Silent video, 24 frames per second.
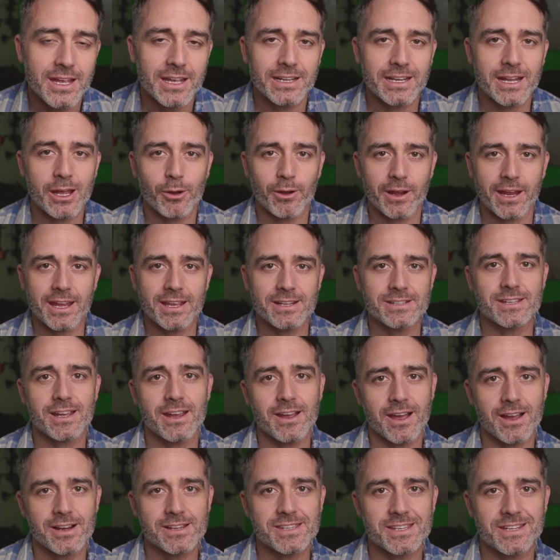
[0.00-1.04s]
Now,
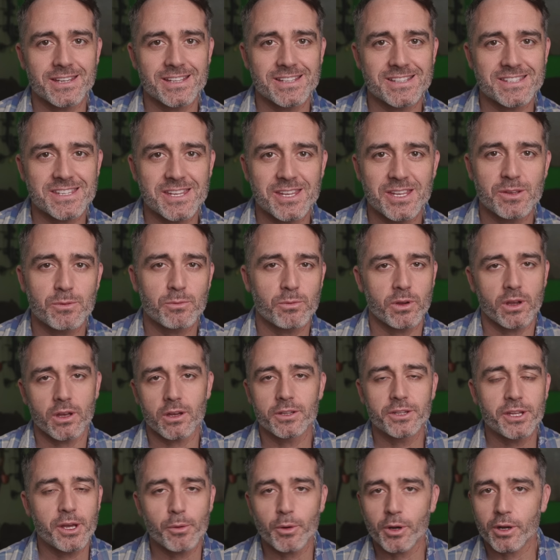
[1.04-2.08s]
antioxidants, we
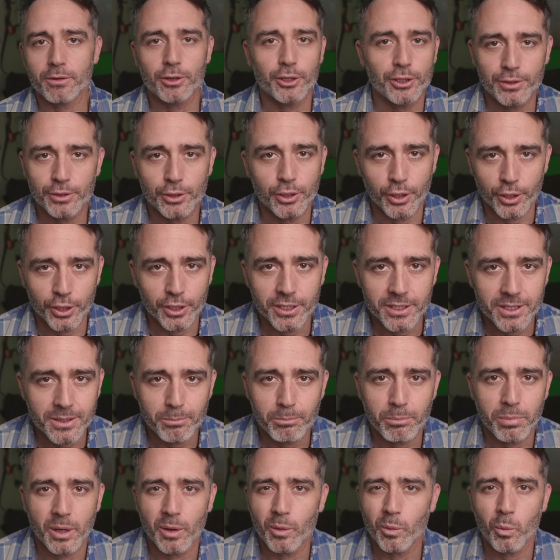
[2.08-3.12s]
all know, are good,
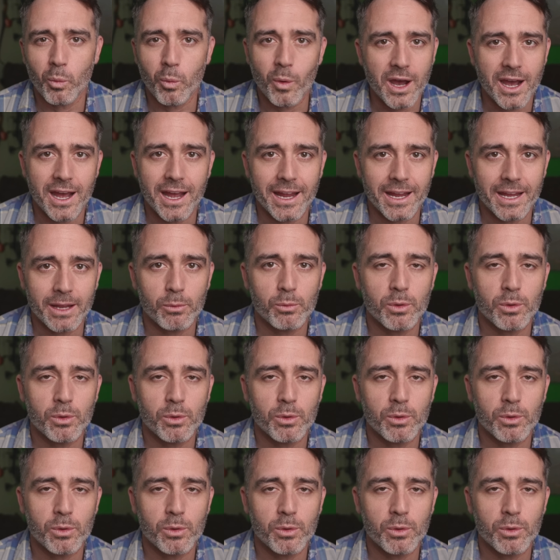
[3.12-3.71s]
but why?